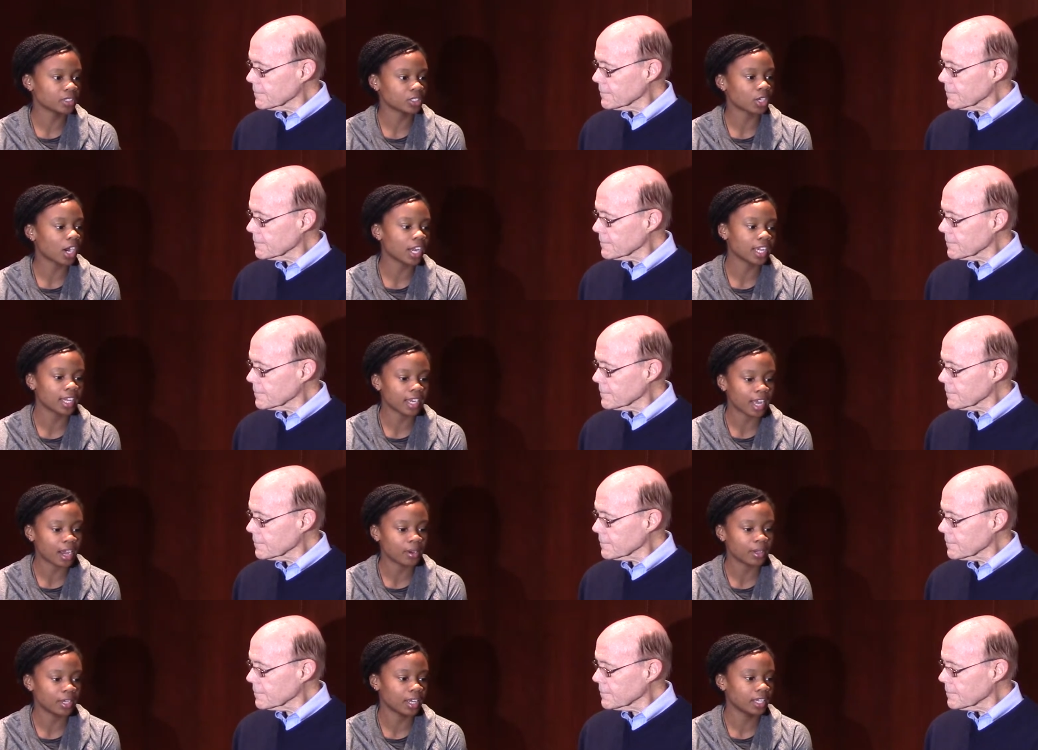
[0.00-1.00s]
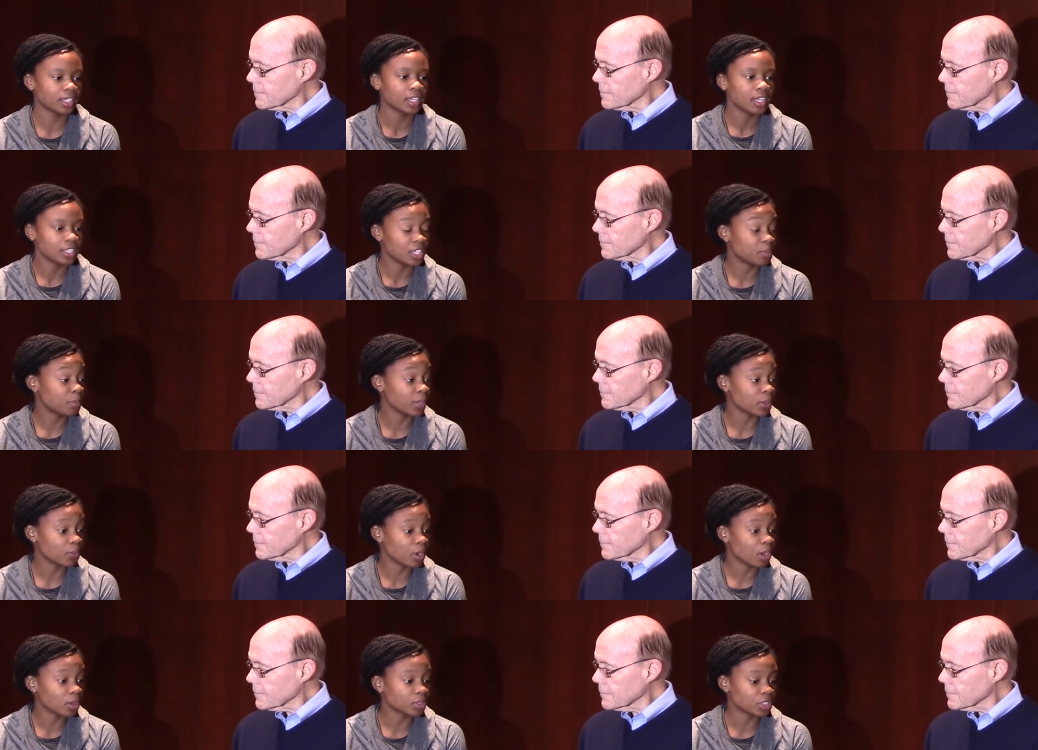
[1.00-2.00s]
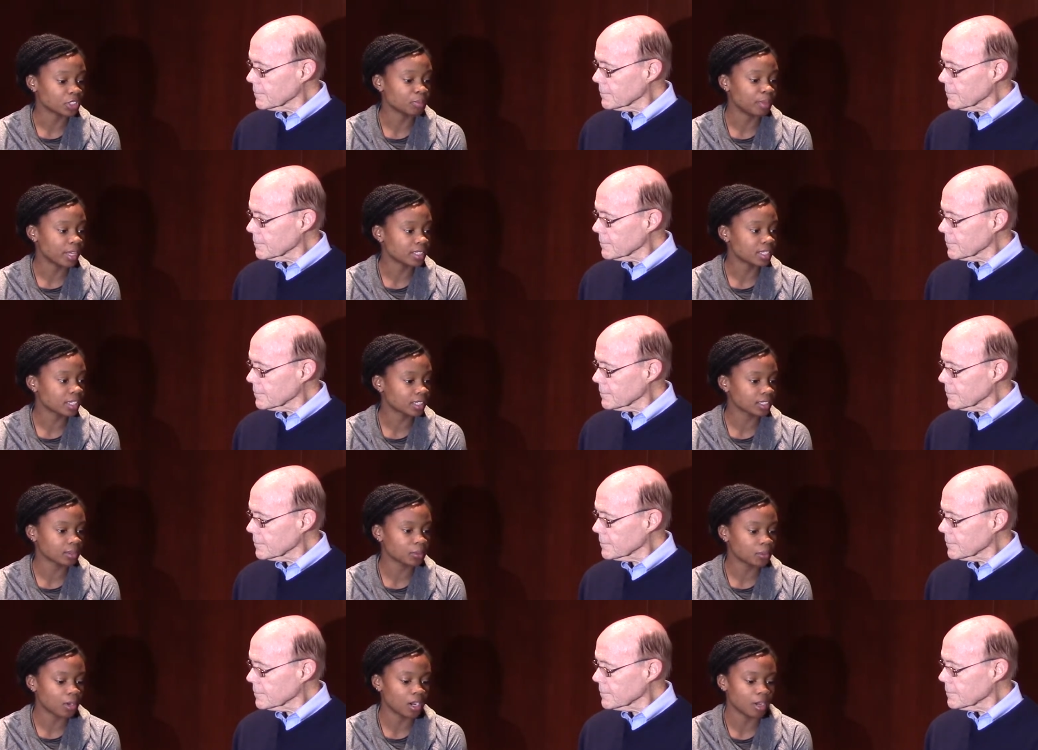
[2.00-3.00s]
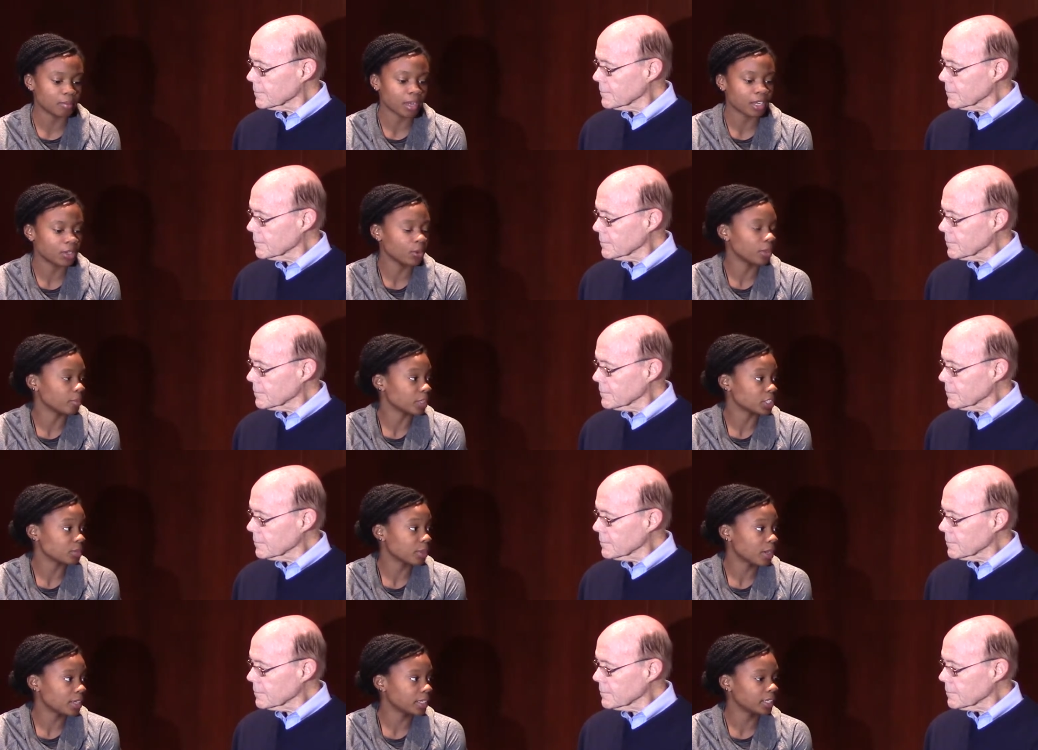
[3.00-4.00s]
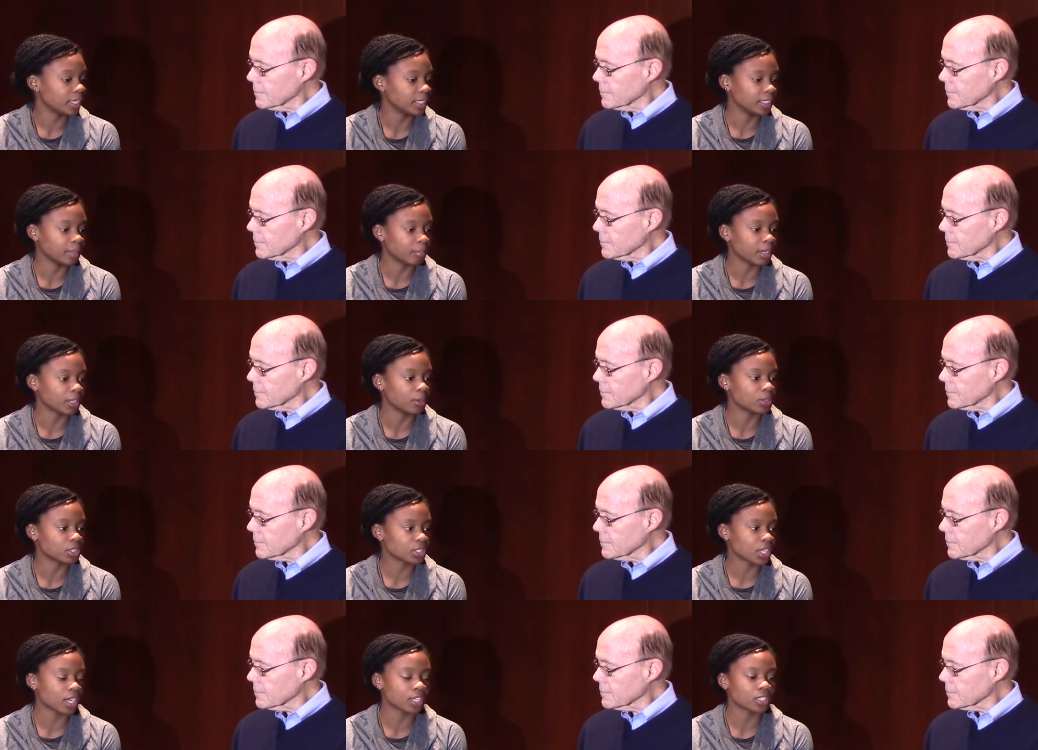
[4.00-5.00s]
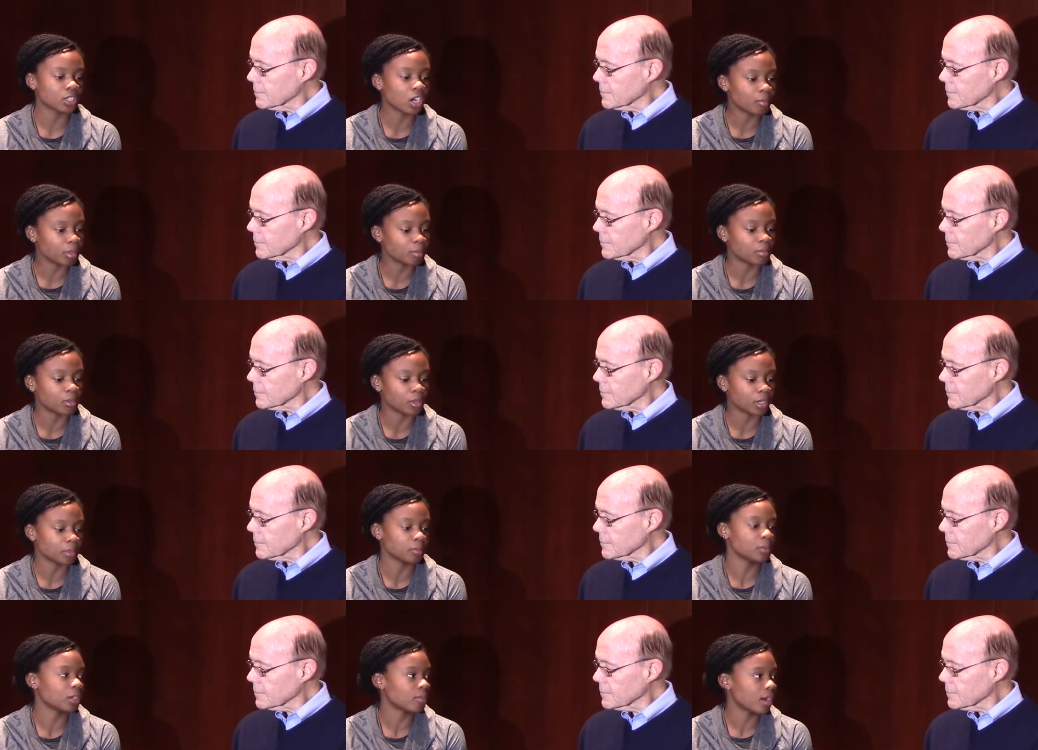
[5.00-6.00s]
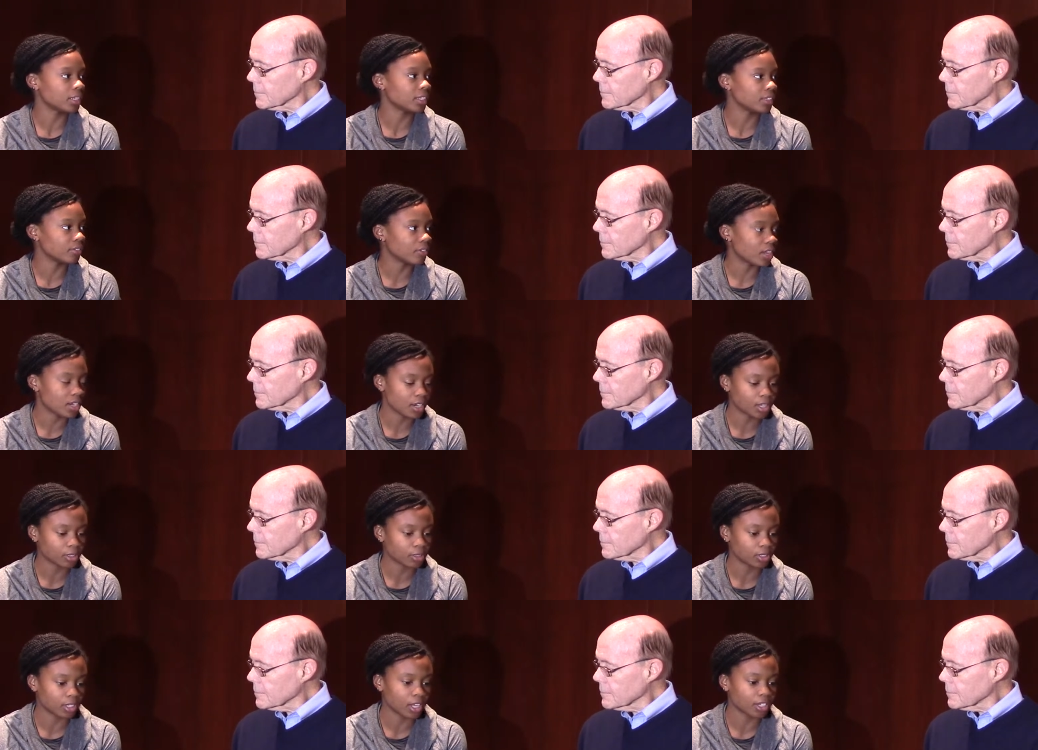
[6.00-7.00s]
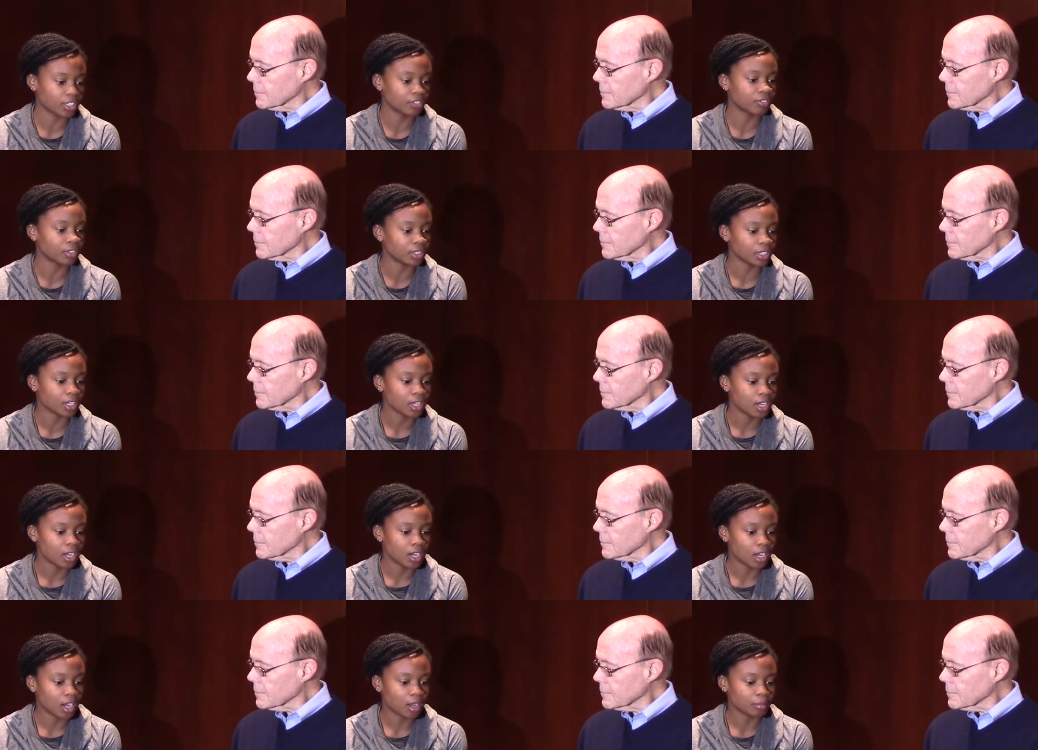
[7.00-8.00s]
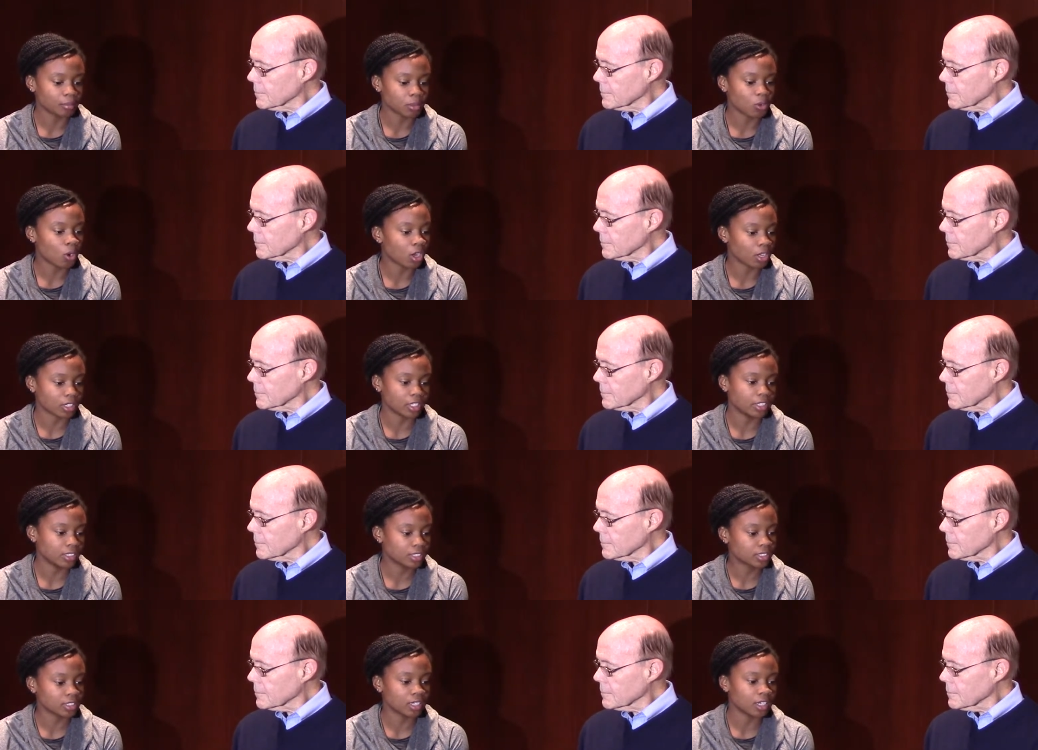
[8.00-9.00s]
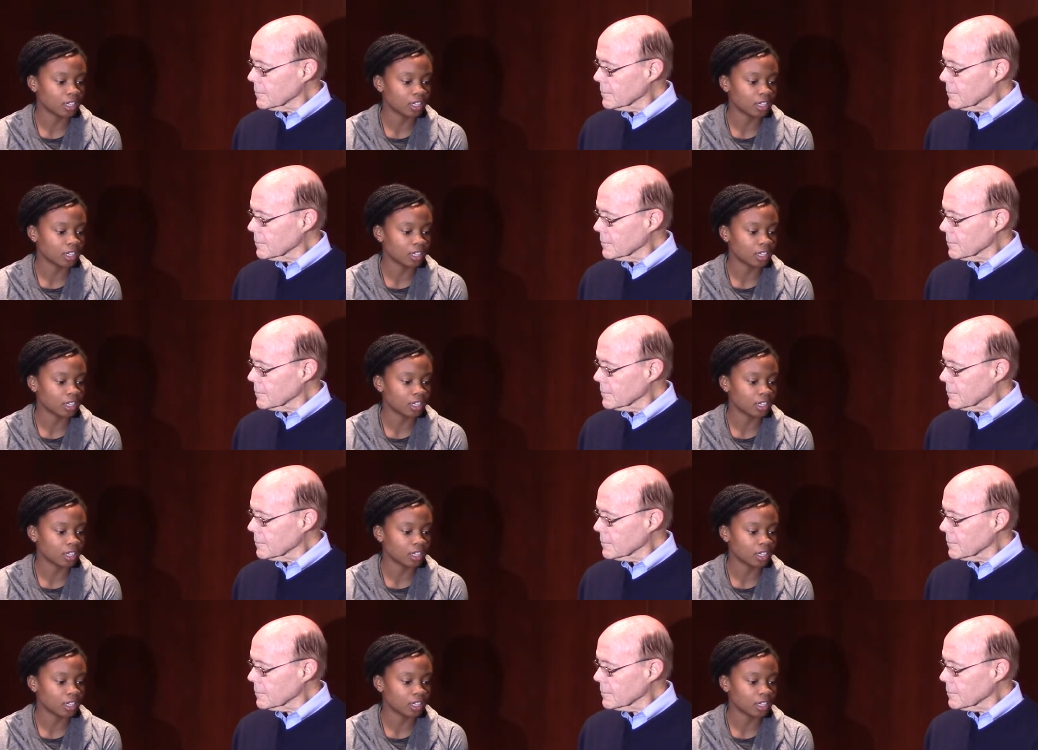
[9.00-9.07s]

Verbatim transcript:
Speaker 1: trying it out, and I did pretty well, just basic, um, not knowing much about it. And then my coach kind of taught me more and more about the event, and I learned a lot of different um, qualities.